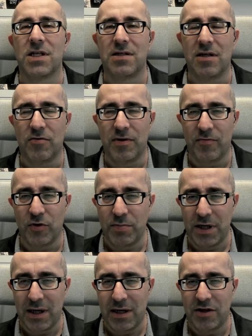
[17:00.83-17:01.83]
So there won't
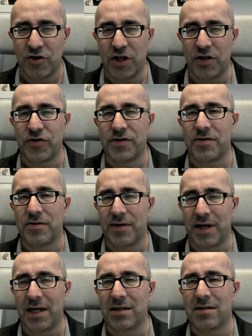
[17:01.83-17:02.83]
be any changes to
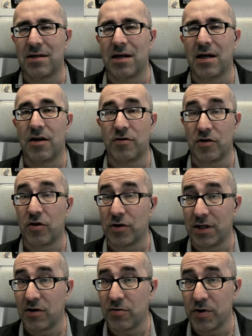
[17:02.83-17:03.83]
that, no
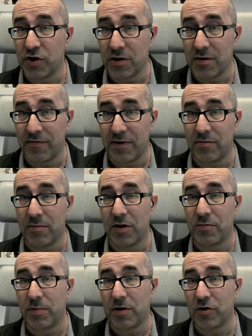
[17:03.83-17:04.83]
decommissioning of the
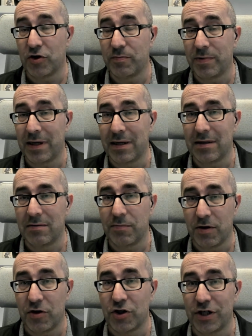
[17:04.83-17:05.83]
remote
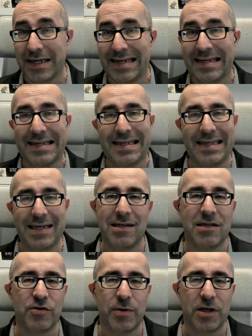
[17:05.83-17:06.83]
PowerShell yet
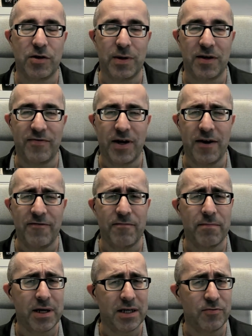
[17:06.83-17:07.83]
in
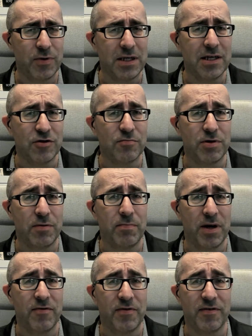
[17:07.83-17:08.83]
2025, but we need to
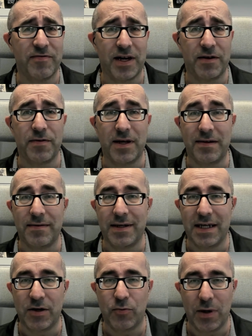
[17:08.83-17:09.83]
prepare for the fact that
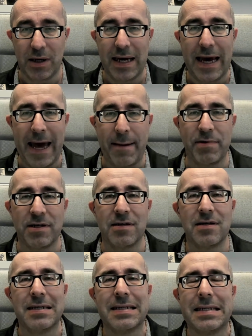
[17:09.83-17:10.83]
it will
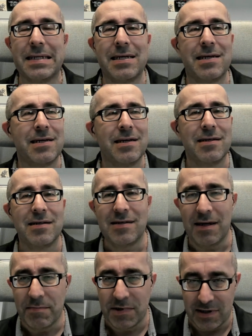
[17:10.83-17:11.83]
happen
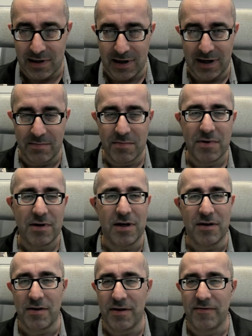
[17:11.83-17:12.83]
sometime
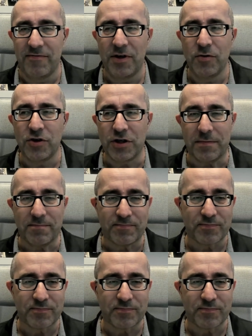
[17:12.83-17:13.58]
in the future.